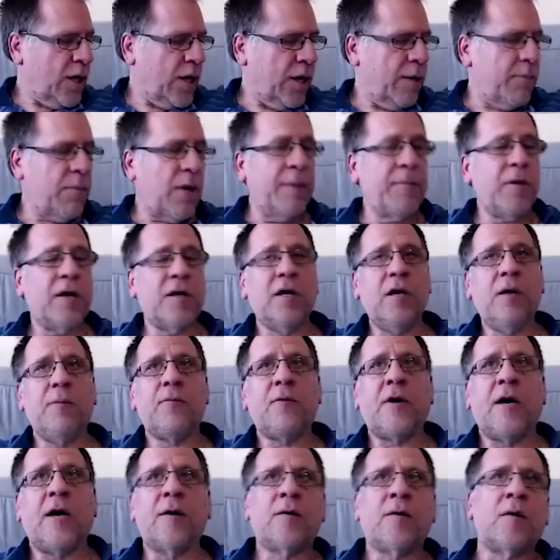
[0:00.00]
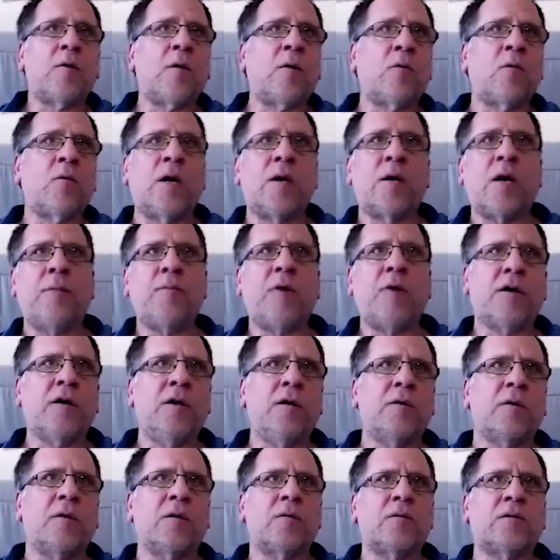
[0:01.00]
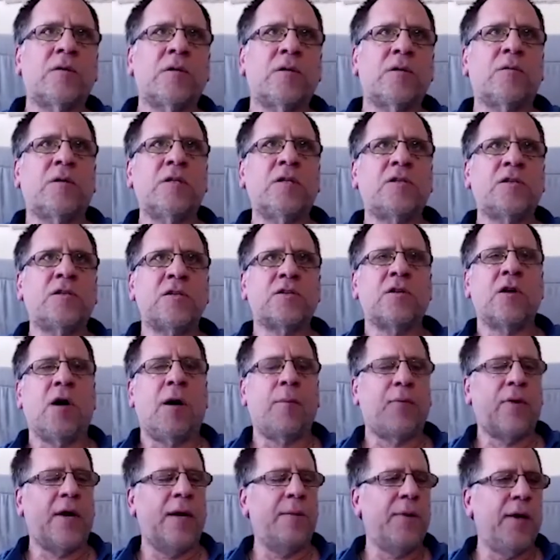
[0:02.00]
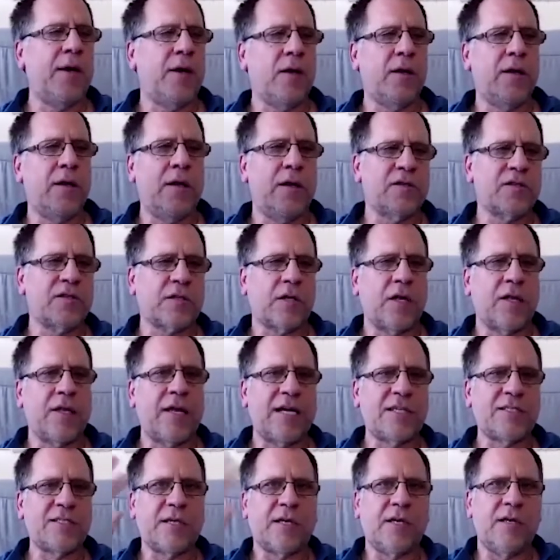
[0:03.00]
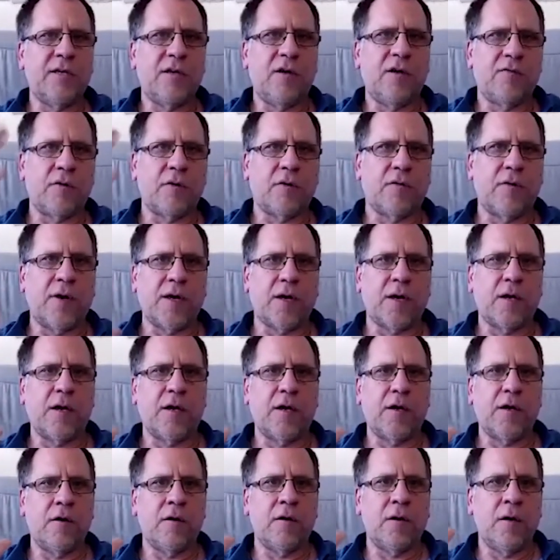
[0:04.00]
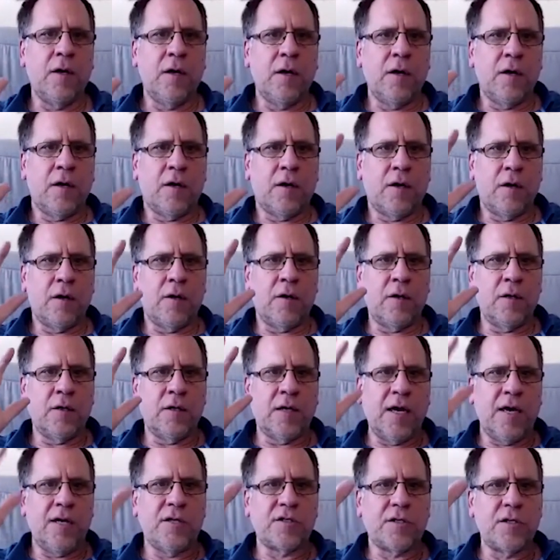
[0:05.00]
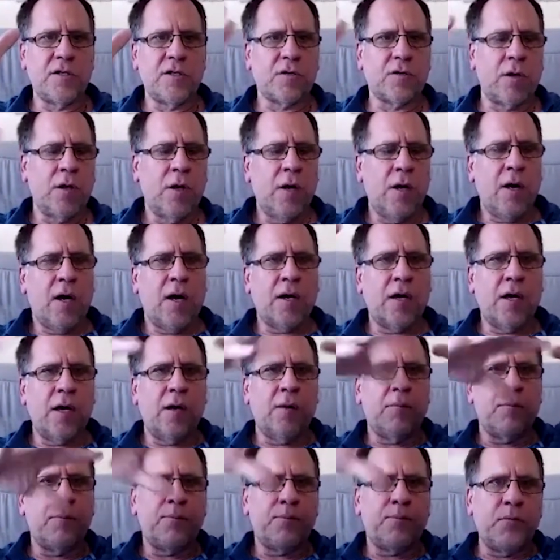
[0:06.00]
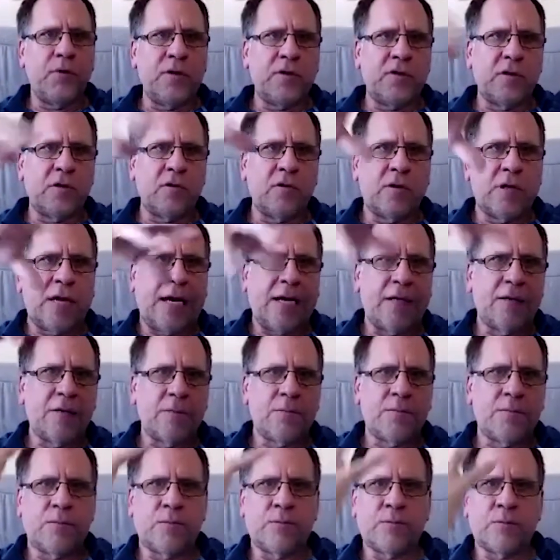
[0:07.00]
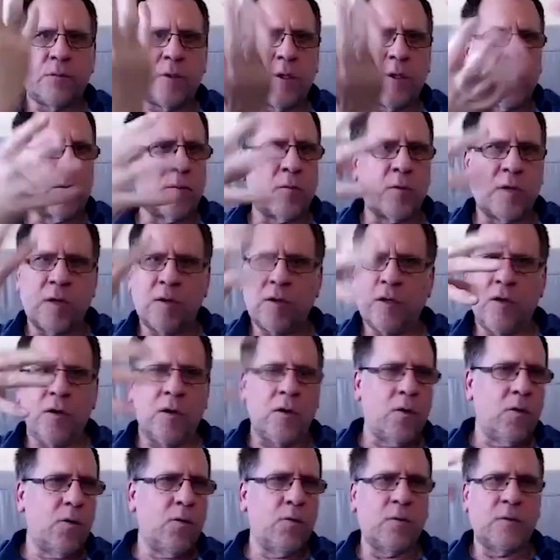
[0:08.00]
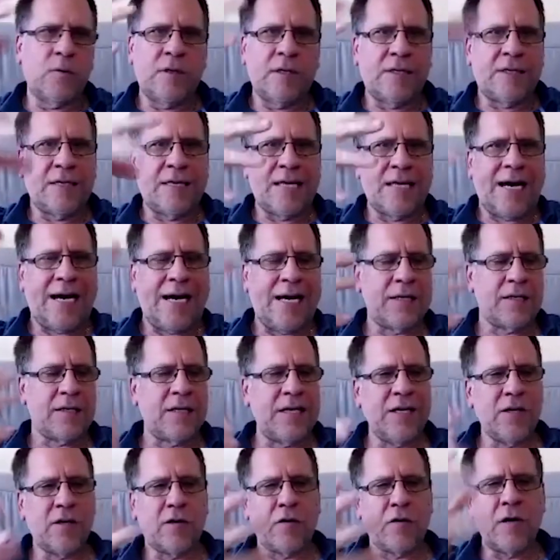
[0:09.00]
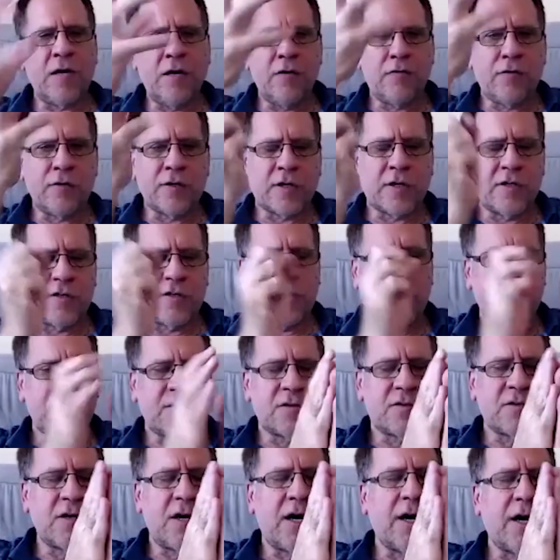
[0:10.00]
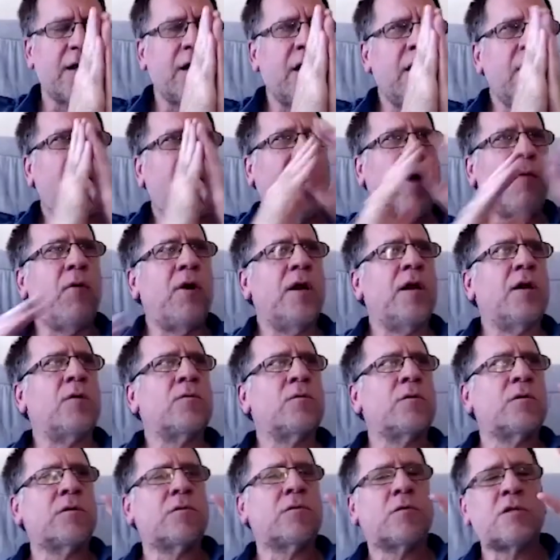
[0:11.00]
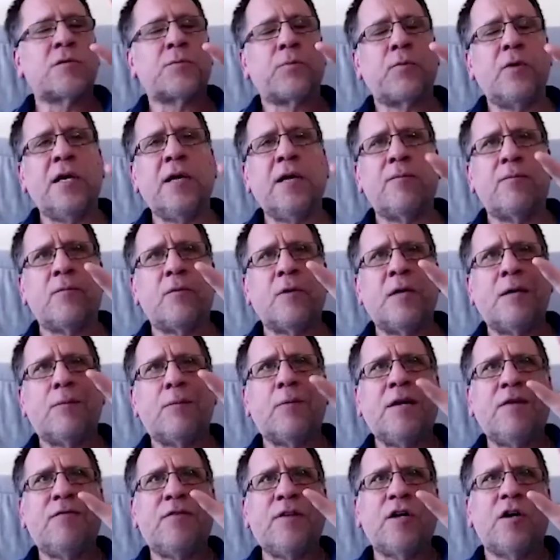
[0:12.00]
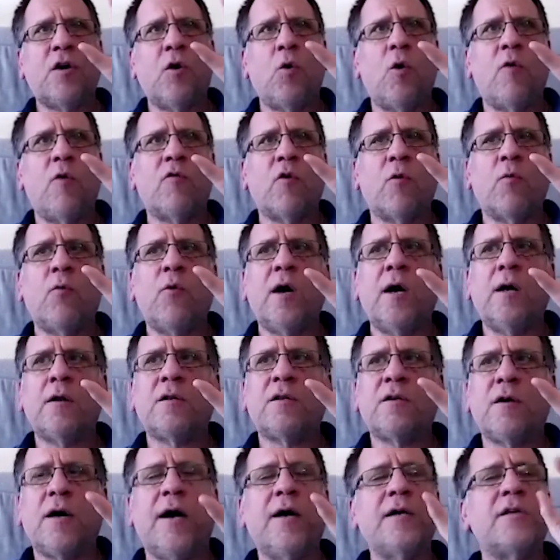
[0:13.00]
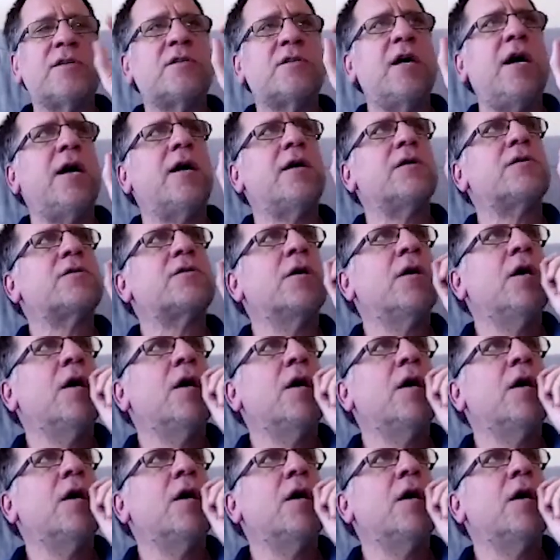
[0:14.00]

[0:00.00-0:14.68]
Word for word: um, I'm not going to. I'm not going to. Th this is not primarily a scholastic endeavor. Gregg and I are are engaged in. So, I'm going to put the, that, you know, that in intricacy as aside. I want to just briefly go over what Tye says.